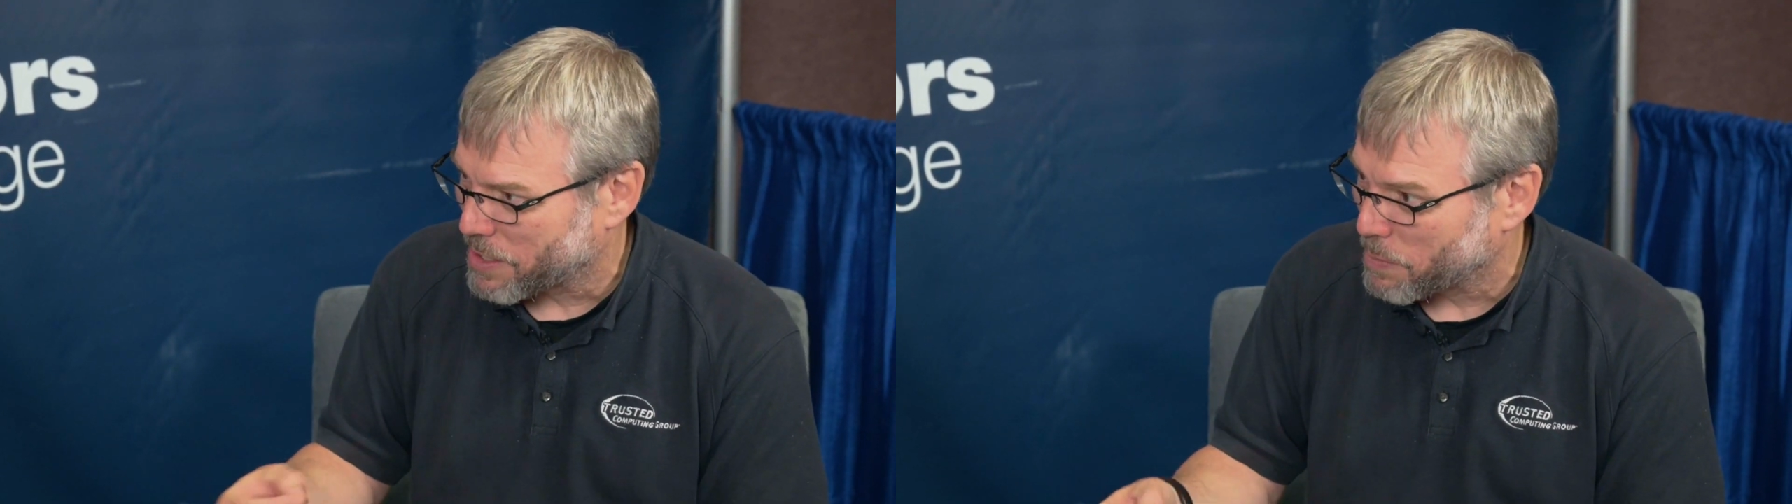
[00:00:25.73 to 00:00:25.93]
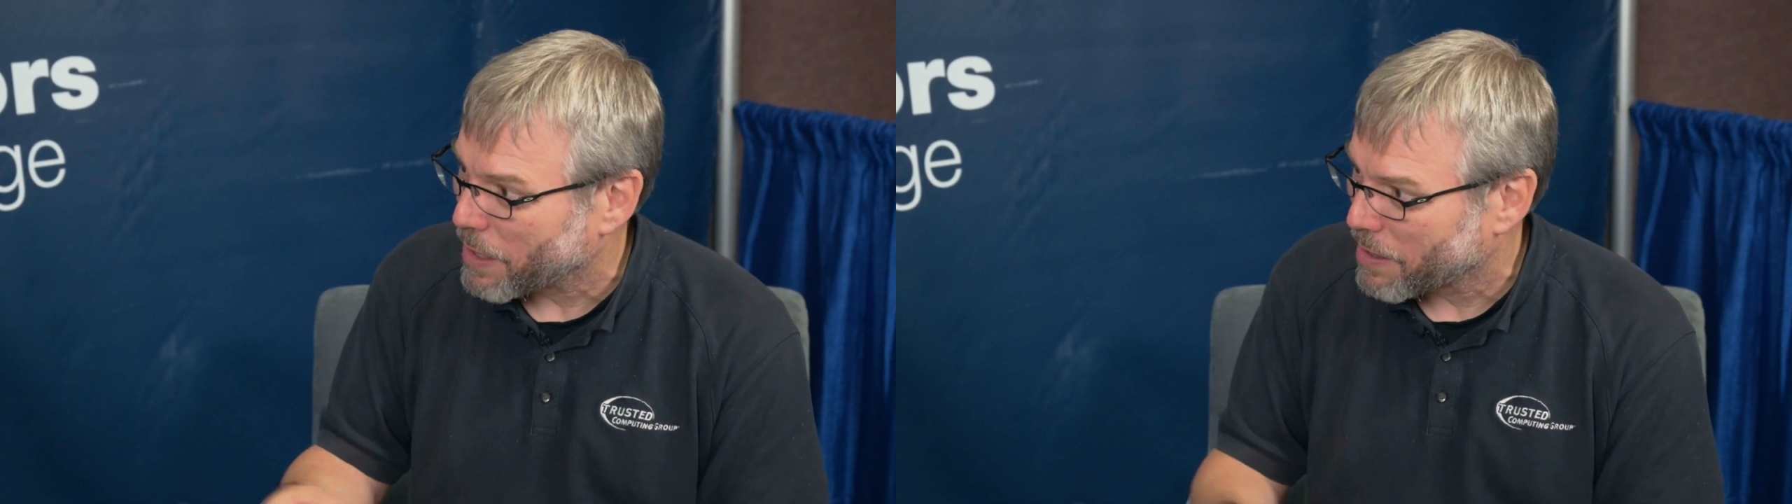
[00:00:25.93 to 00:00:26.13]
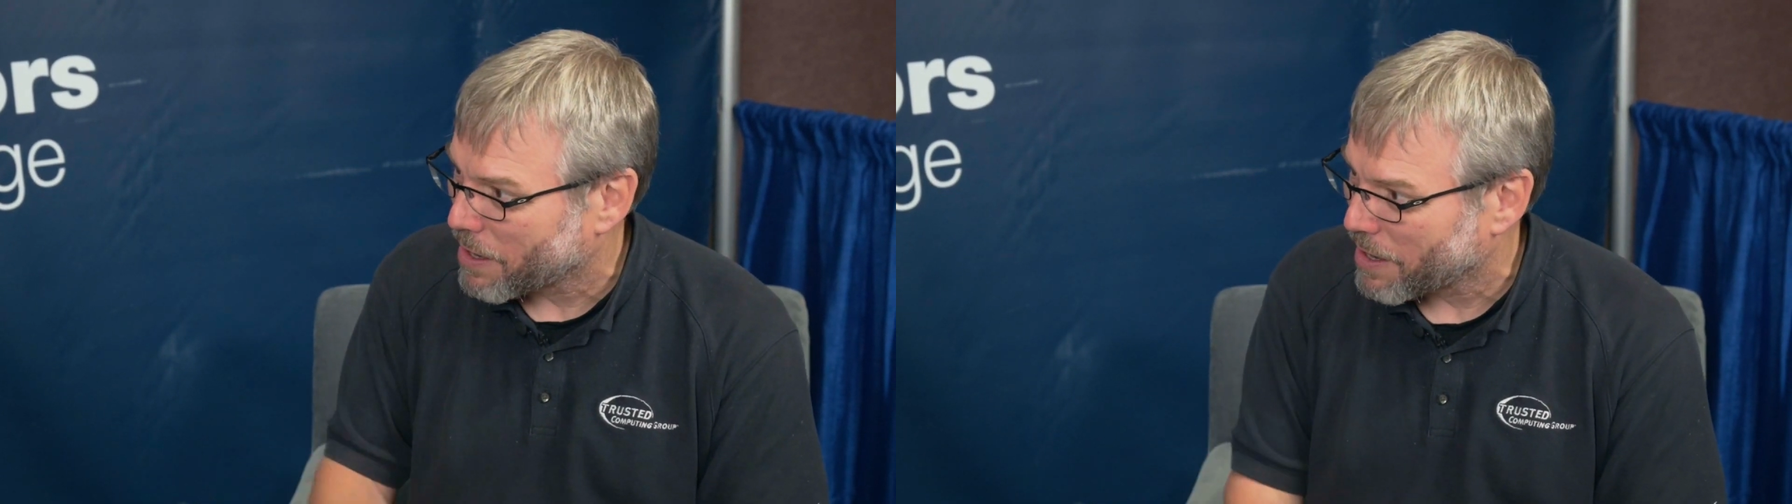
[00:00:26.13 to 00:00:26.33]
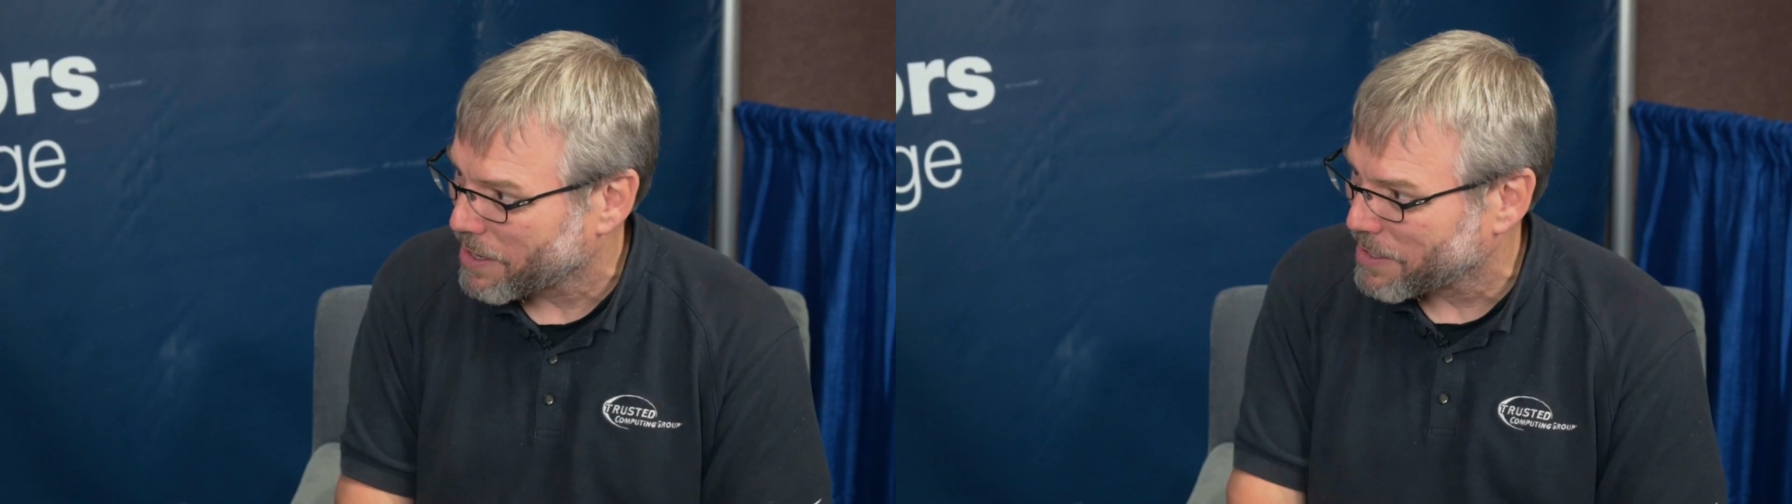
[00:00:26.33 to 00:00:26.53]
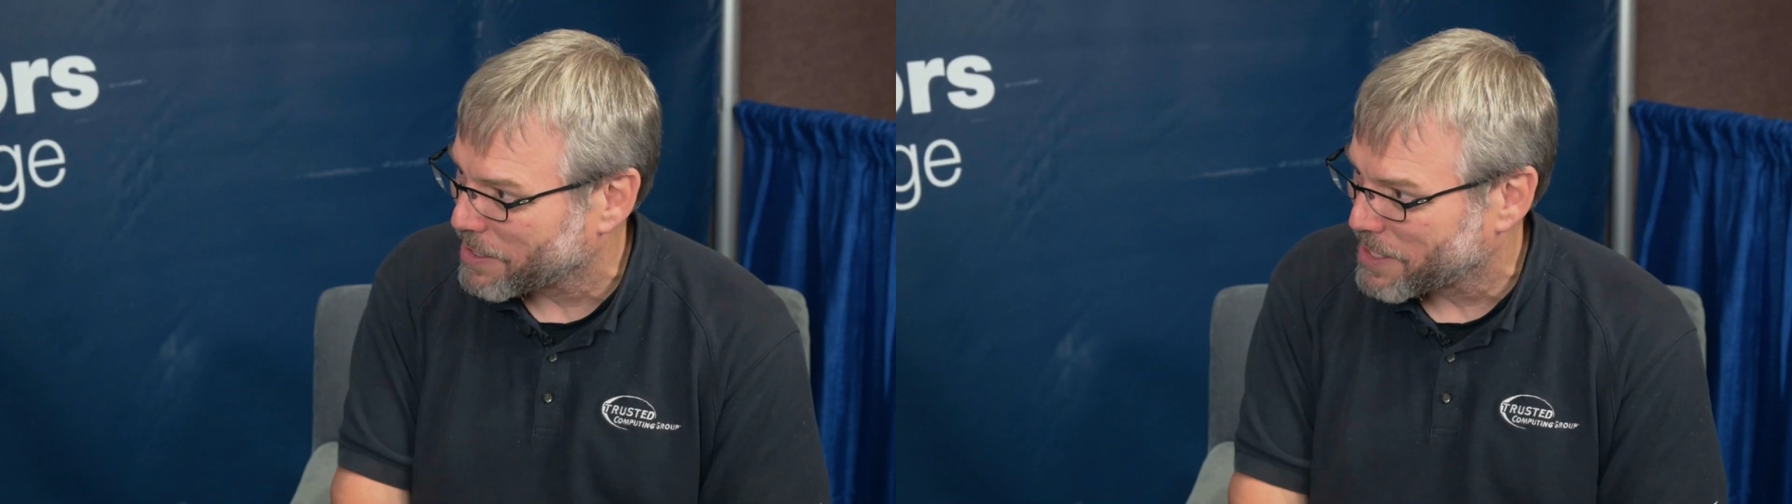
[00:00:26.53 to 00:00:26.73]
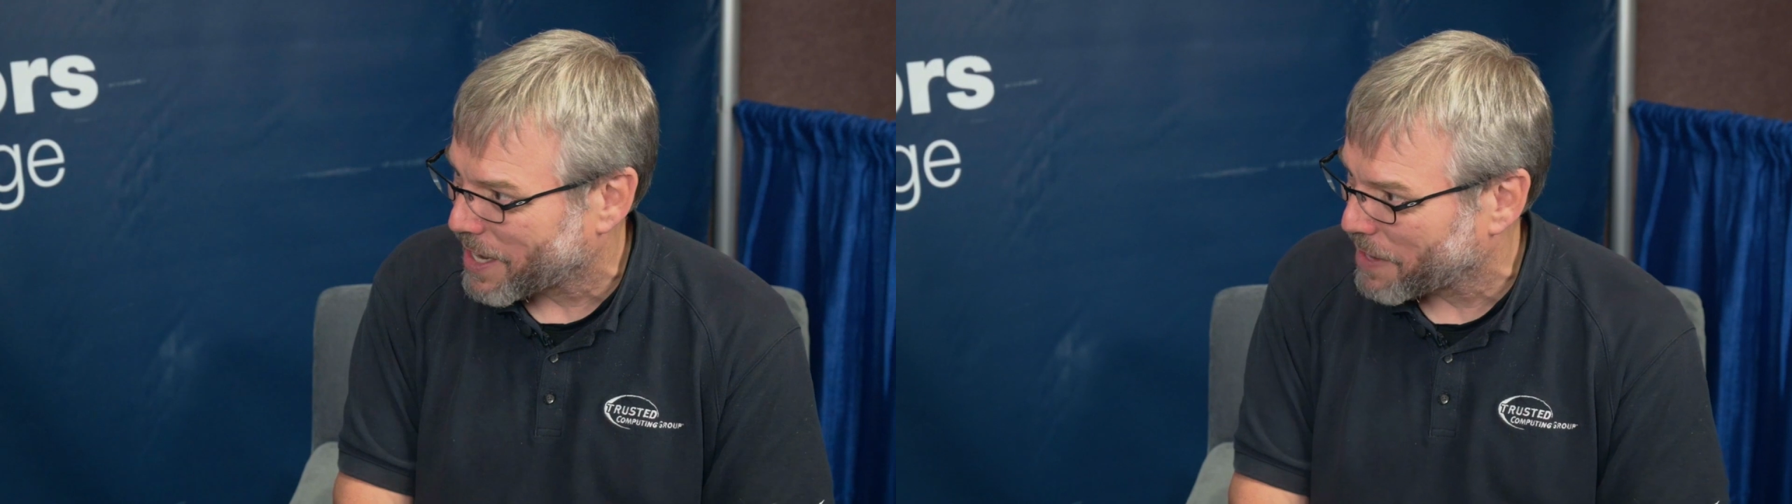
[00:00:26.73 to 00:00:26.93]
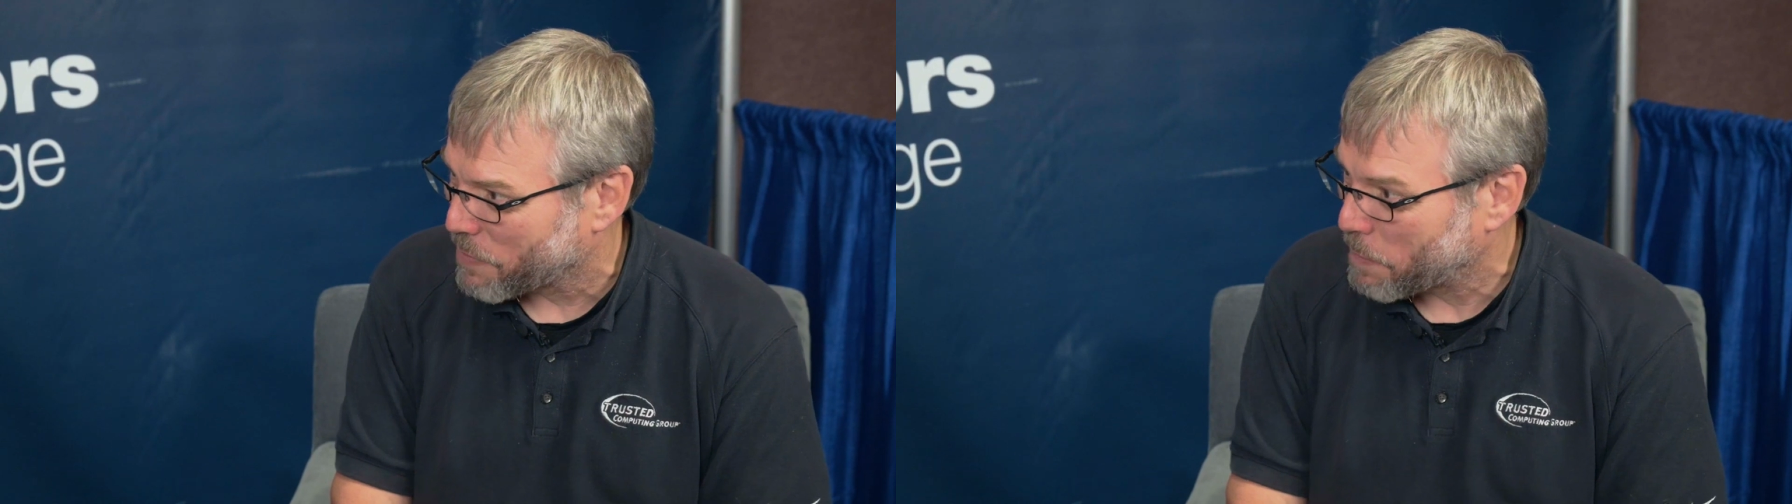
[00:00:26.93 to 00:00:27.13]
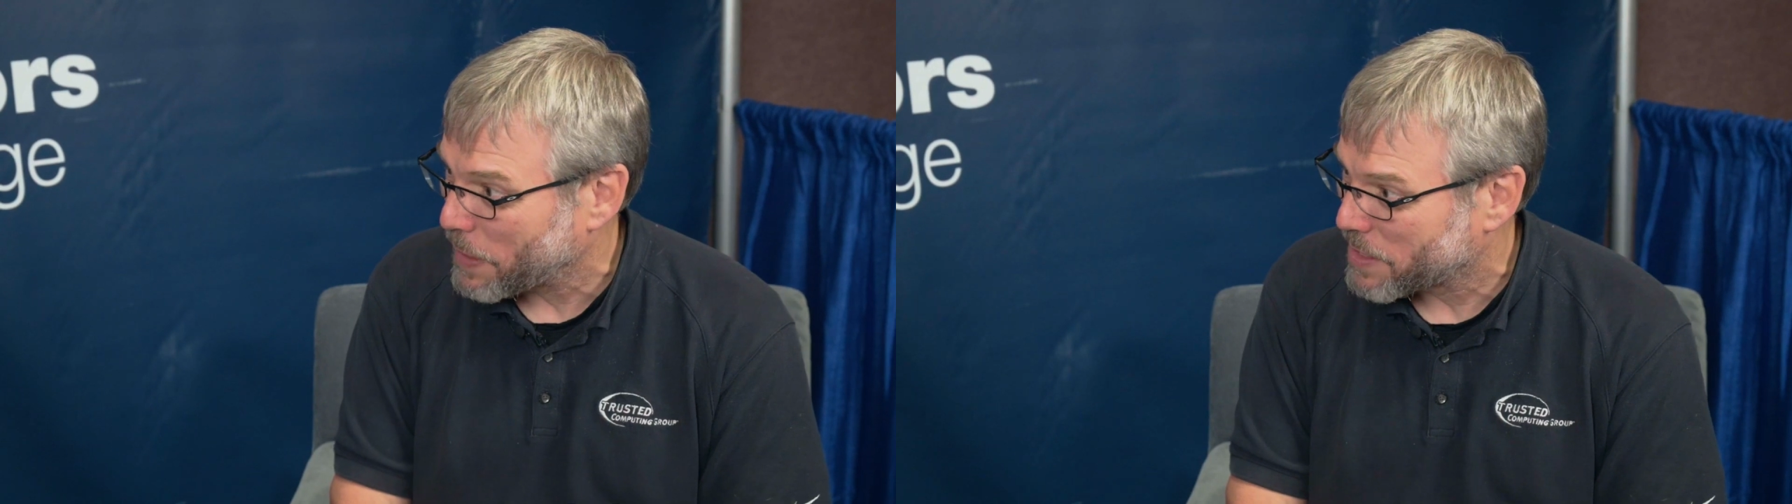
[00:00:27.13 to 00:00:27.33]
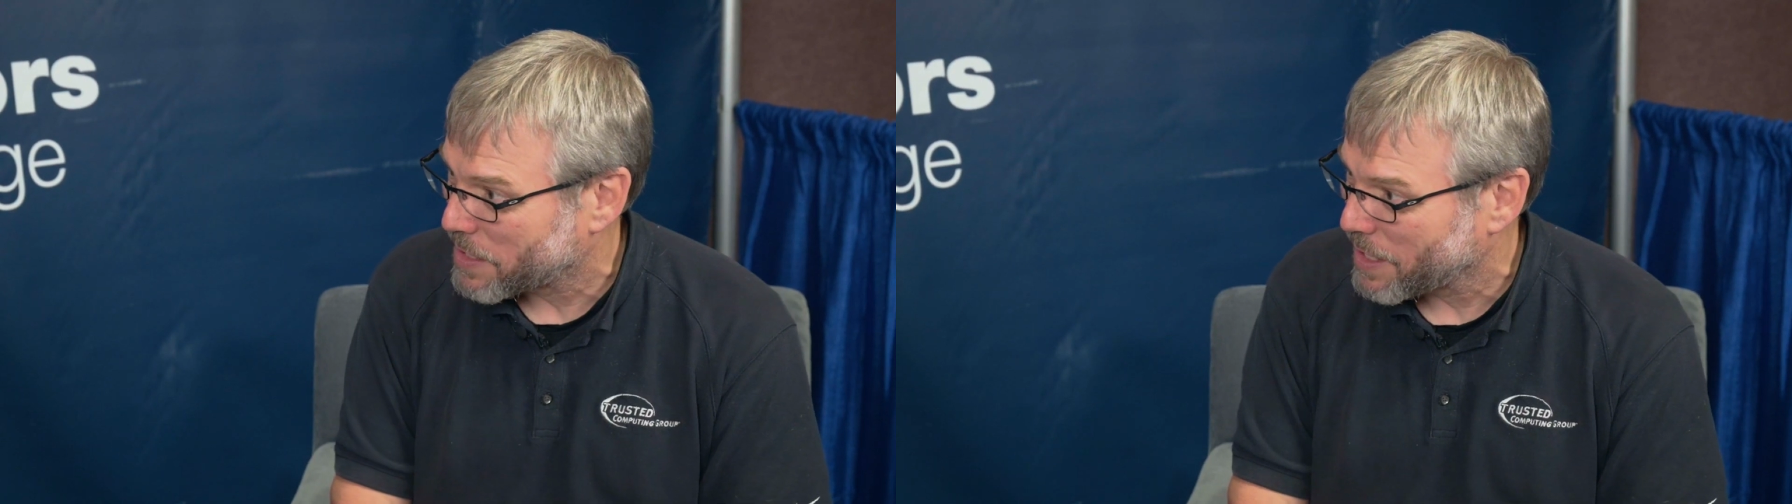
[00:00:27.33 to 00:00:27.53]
smart card into the side of a PC.